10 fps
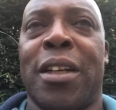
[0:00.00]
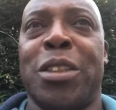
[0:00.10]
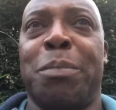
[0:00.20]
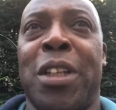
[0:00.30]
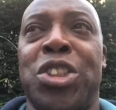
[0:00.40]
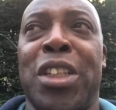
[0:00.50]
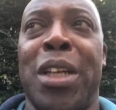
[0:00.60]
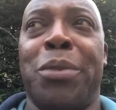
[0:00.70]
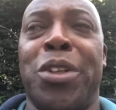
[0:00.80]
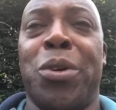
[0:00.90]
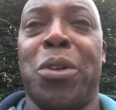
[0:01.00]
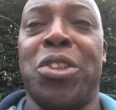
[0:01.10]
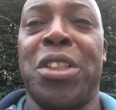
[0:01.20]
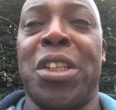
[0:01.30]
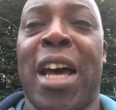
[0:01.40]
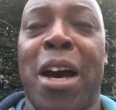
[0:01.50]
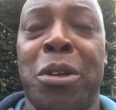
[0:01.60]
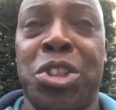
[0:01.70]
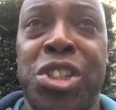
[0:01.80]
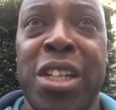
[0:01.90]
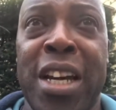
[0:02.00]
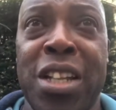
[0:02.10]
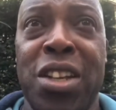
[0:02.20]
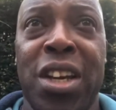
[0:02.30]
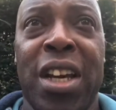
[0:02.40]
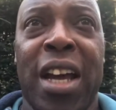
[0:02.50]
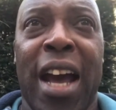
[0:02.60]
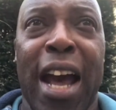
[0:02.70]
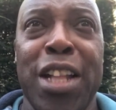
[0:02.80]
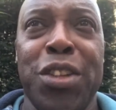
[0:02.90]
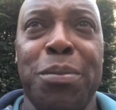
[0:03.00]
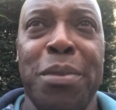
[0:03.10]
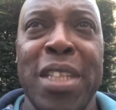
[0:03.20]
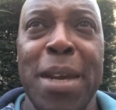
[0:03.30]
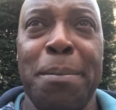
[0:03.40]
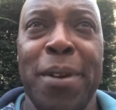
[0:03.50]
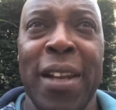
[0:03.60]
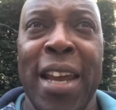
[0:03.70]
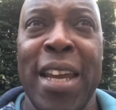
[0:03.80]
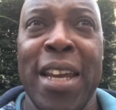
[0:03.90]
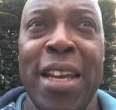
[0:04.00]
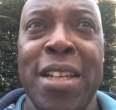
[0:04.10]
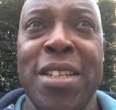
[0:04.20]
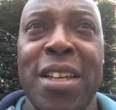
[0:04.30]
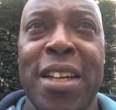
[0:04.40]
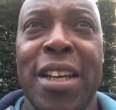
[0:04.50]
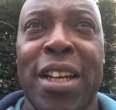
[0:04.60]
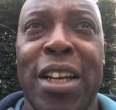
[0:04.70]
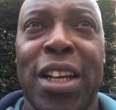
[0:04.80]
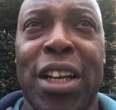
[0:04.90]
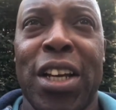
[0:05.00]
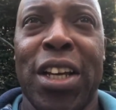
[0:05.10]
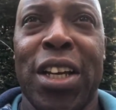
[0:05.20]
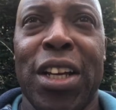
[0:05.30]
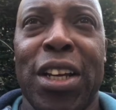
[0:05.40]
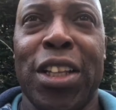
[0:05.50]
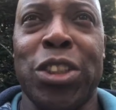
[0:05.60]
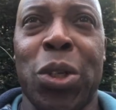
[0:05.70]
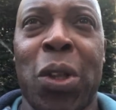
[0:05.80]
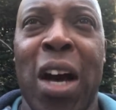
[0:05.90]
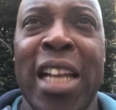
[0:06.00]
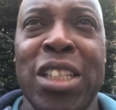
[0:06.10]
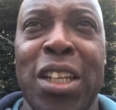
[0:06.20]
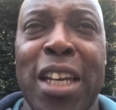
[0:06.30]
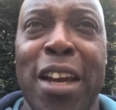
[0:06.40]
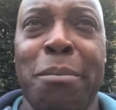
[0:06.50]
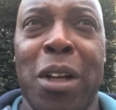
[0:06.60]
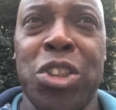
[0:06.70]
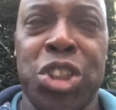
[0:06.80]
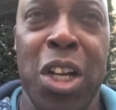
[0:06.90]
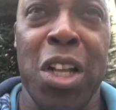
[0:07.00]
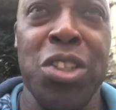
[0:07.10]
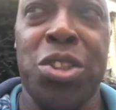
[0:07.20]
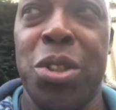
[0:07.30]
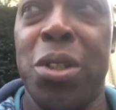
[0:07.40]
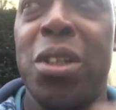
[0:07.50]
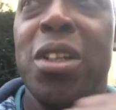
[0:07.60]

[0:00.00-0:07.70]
Especially when you consider how she had manipulated so that I didn't get much chance to